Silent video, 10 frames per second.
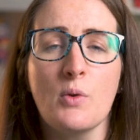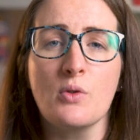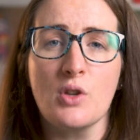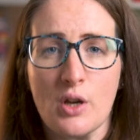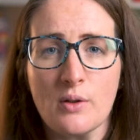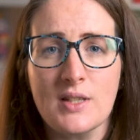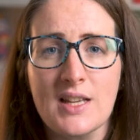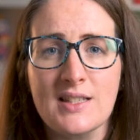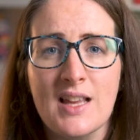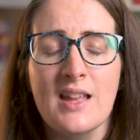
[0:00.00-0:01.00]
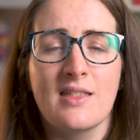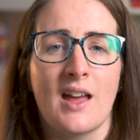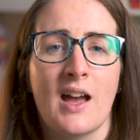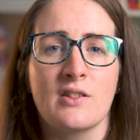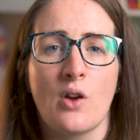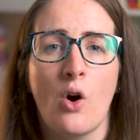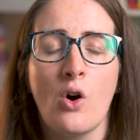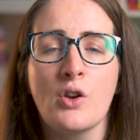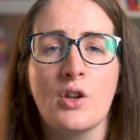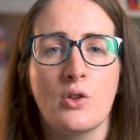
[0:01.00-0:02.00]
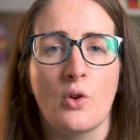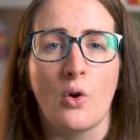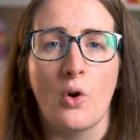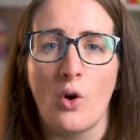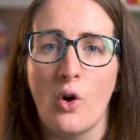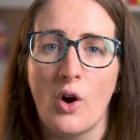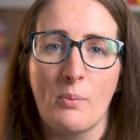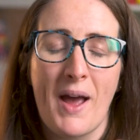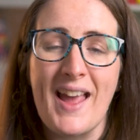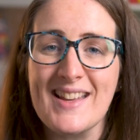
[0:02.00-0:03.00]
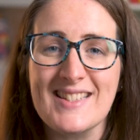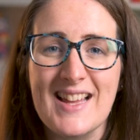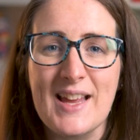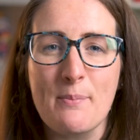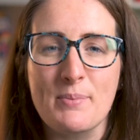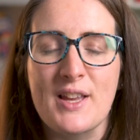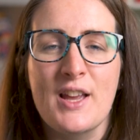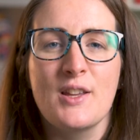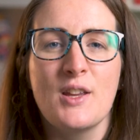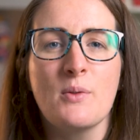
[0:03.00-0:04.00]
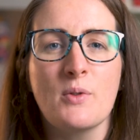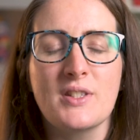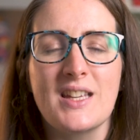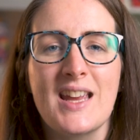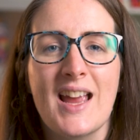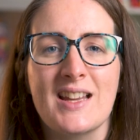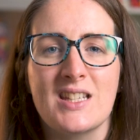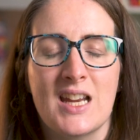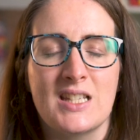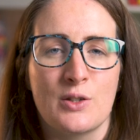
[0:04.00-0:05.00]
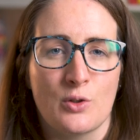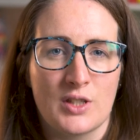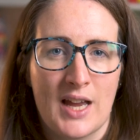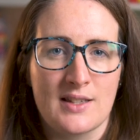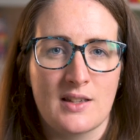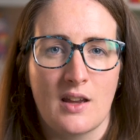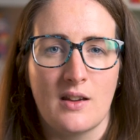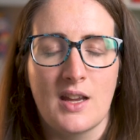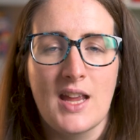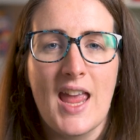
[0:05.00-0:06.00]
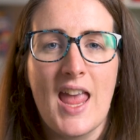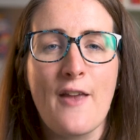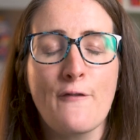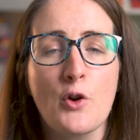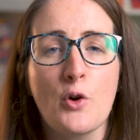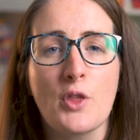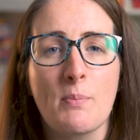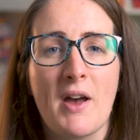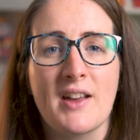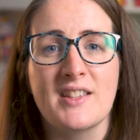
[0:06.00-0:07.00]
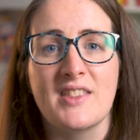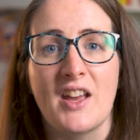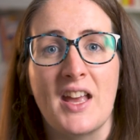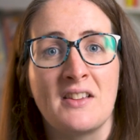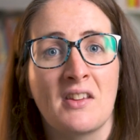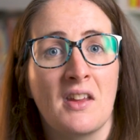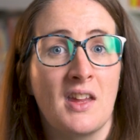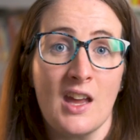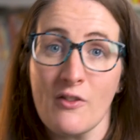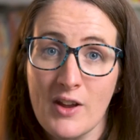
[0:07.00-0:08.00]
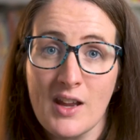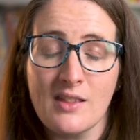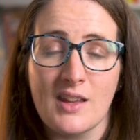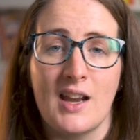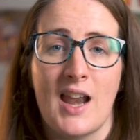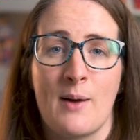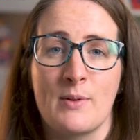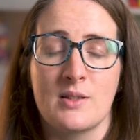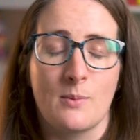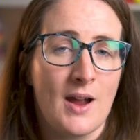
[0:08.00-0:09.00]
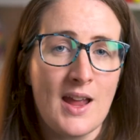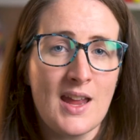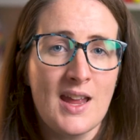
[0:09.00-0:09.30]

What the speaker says: will notice that on your payslips, you will see a change in your tax code. If you're the person that is giving the allowance away,